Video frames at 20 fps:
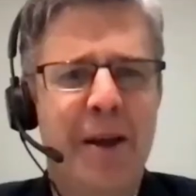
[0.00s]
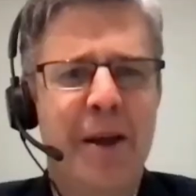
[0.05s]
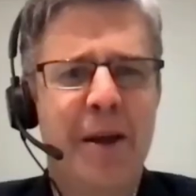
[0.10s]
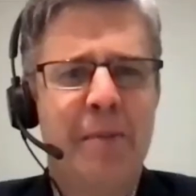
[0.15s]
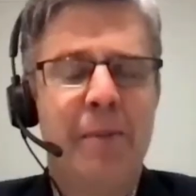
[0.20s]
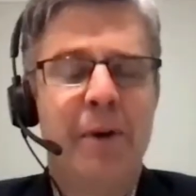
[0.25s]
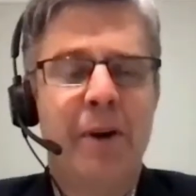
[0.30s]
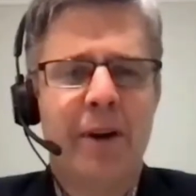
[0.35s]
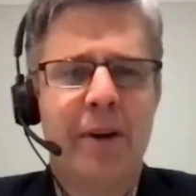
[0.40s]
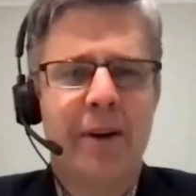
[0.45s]

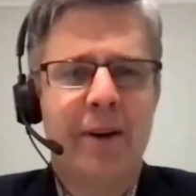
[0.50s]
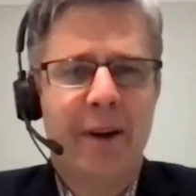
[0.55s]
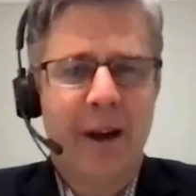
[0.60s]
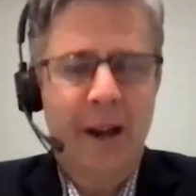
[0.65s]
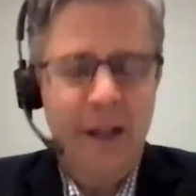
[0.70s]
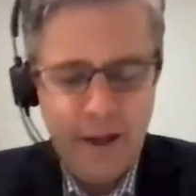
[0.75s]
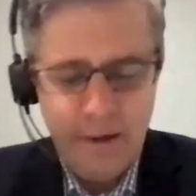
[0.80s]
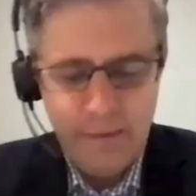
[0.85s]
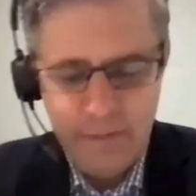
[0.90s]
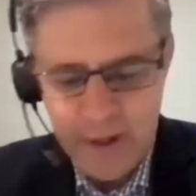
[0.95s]
Mike,
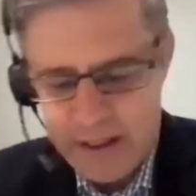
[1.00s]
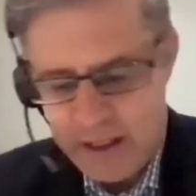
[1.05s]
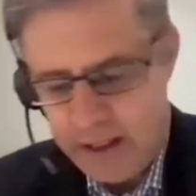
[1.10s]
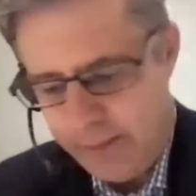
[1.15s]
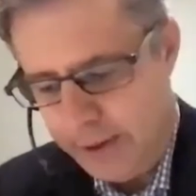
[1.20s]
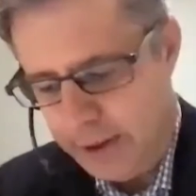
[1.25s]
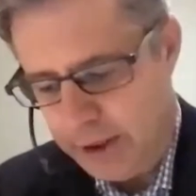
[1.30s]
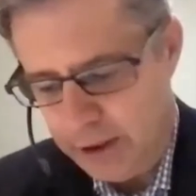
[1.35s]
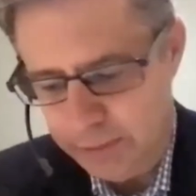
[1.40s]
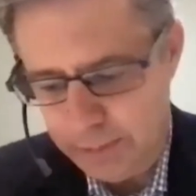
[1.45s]
I love this
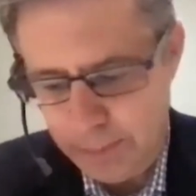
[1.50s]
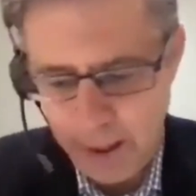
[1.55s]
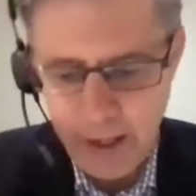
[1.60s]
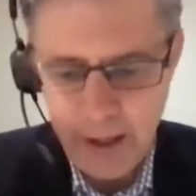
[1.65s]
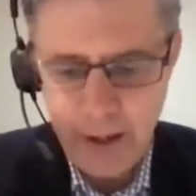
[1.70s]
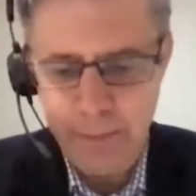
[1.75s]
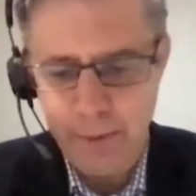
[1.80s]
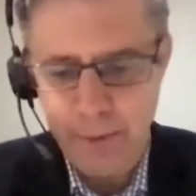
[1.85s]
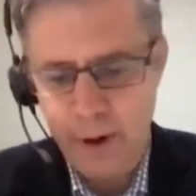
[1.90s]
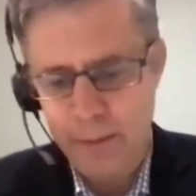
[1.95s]
image you
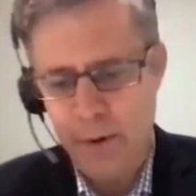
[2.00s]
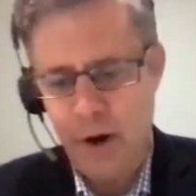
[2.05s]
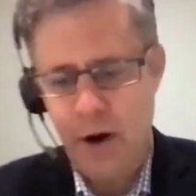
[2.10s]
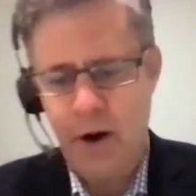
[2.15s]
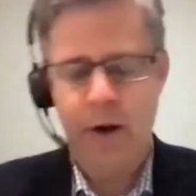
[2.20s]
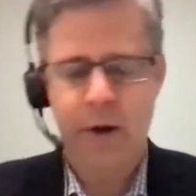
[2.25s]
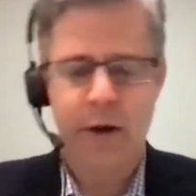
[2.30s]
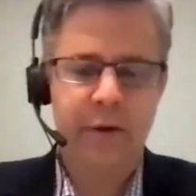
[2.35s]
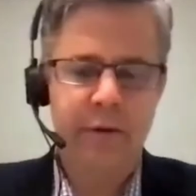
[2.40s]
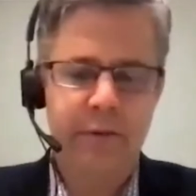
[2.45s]
paint in my
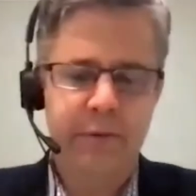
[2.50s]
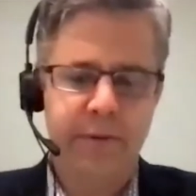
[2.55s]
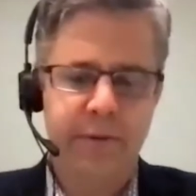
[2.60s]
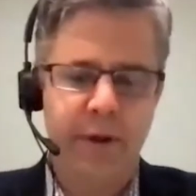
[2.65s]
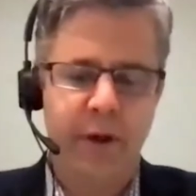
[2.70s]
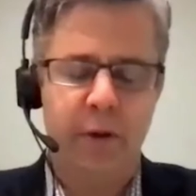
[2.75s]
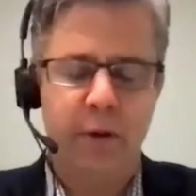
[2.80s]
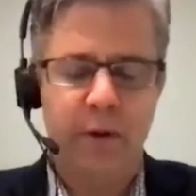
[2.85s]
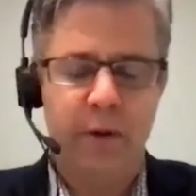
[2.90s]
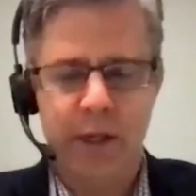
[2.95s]
mind of
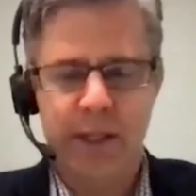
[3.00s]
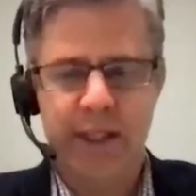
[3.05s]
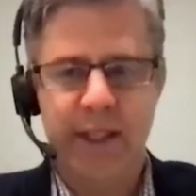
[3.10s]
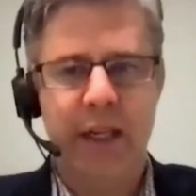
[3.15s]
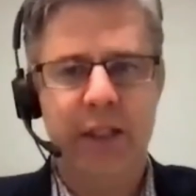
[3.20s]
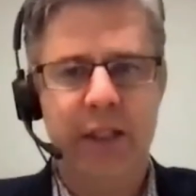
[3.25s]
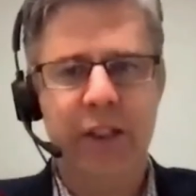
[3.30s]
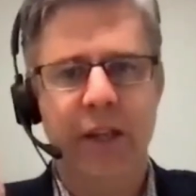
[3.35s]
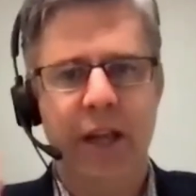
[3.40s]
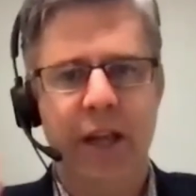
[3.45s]
an
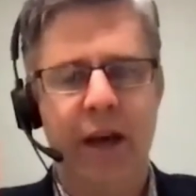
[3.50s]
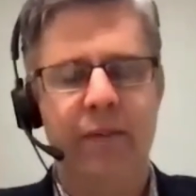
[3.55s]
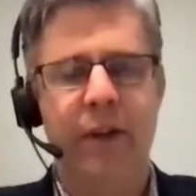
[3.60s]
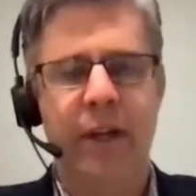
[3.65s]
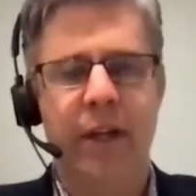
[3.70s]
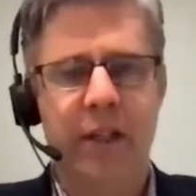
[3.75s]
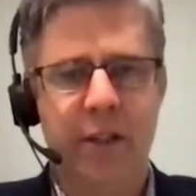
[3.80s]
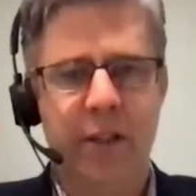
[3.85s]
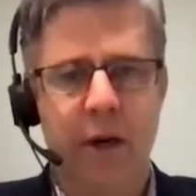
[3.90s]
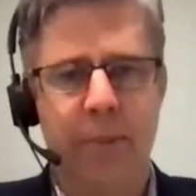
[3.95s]
organization
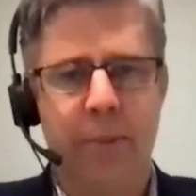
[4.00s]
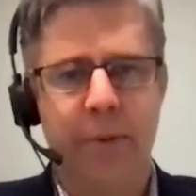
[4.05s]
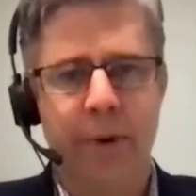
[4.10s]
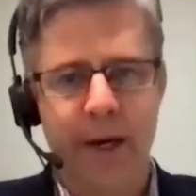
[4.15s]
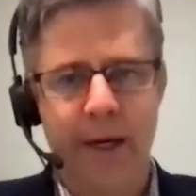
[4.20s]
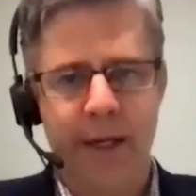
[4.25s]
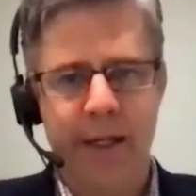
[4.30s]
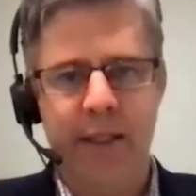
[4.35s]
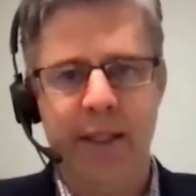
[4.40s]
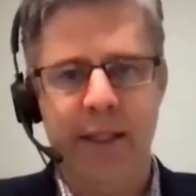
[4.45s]
having its
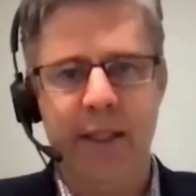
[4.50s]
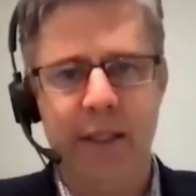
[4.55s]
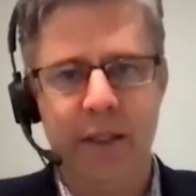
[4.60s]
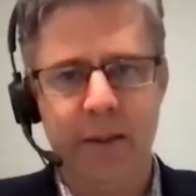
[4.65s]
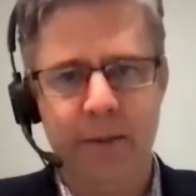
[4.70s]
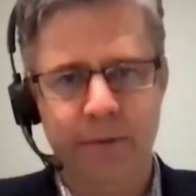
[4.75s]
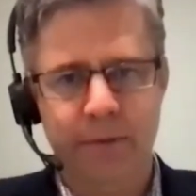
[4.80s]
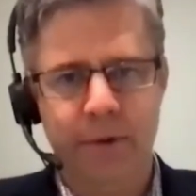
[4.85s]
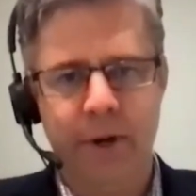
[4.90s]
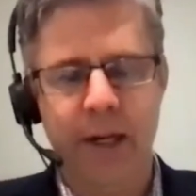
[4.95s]
operating
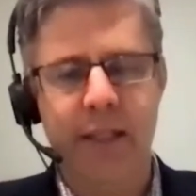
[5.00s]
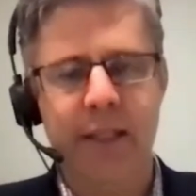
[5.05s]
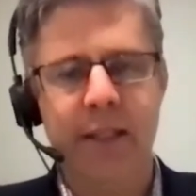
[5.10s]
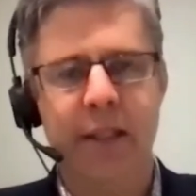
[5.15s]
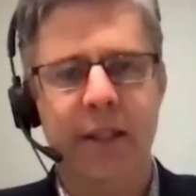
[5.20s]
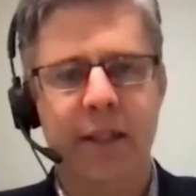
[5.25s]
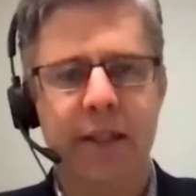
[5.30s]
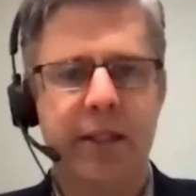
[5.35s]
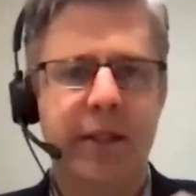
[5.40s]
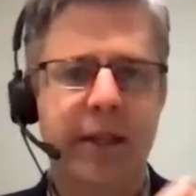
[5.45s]
system for
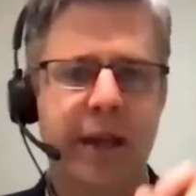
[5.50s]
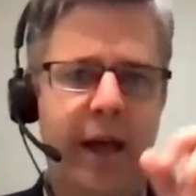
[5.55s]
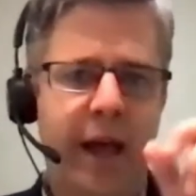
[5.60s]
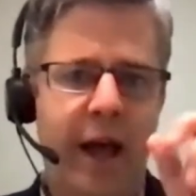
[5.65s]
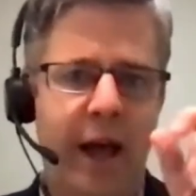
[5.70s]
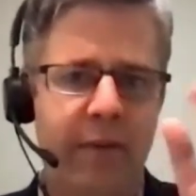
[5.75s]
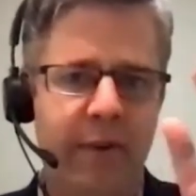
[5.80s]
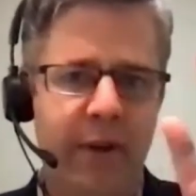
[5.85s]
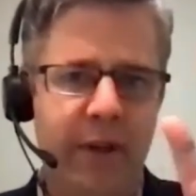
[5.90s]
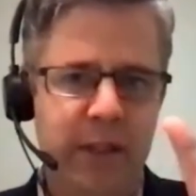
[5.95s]
excellence,
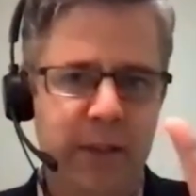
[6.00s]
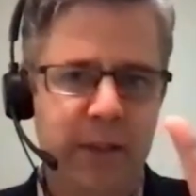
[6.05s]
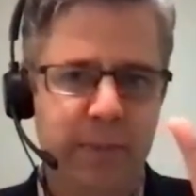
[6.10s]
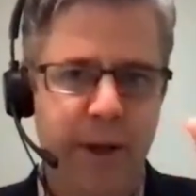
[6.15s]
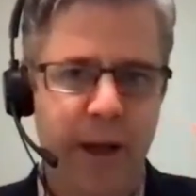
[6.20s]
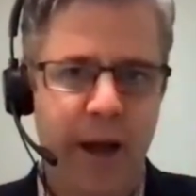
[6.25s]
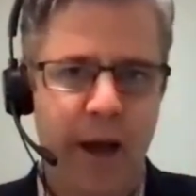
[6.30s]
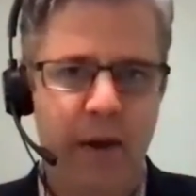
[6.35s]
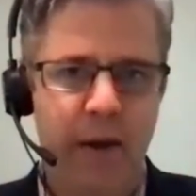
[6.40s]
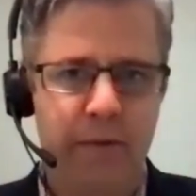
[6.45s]
having its
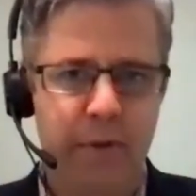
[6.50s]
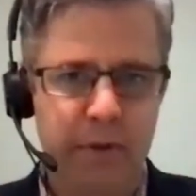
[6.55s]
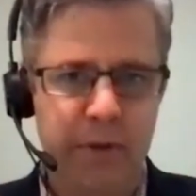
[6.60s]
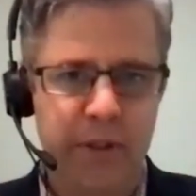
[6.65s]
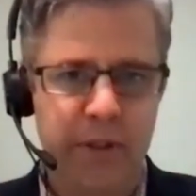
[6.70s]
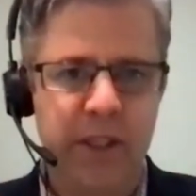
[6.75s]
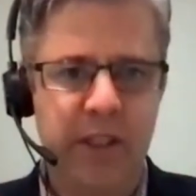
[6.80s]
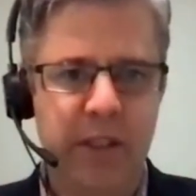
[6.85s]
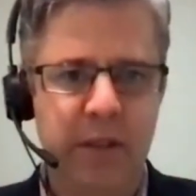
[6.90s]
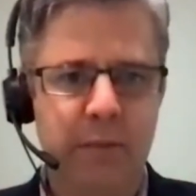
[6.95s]
behavioral
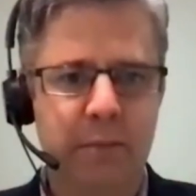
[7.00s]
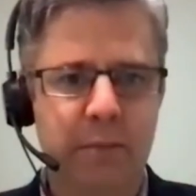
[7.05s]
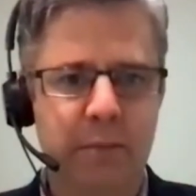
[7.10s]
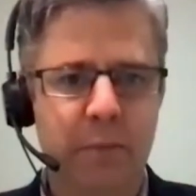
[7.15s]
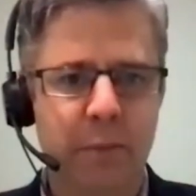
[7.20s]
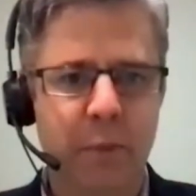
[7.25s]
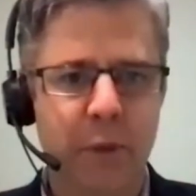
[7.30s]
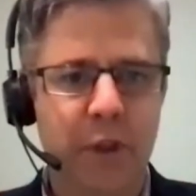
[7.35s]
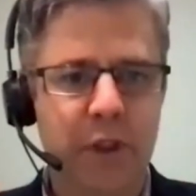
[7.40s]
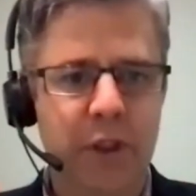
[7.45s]
system,
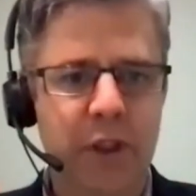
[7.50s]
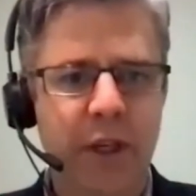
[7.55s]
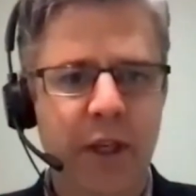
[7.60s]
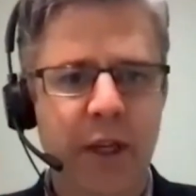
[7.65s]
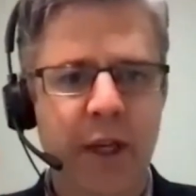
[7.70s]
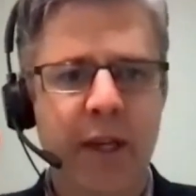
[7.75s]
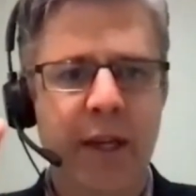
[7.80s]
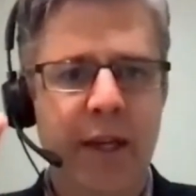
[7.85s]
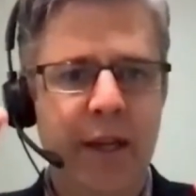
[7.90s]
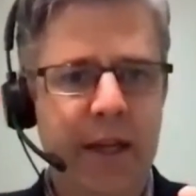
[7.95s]
which
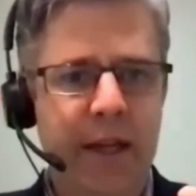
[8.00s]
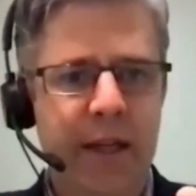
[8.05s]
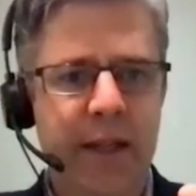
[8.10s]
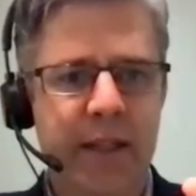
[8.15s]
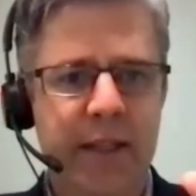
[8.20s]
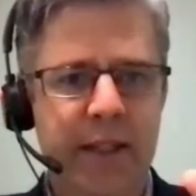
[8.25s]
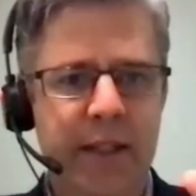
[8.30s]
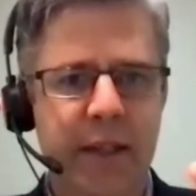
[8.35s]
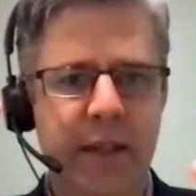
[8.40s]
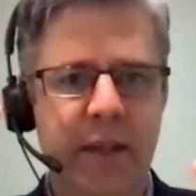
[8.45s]

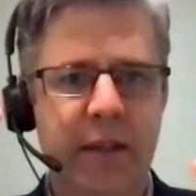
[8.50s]
is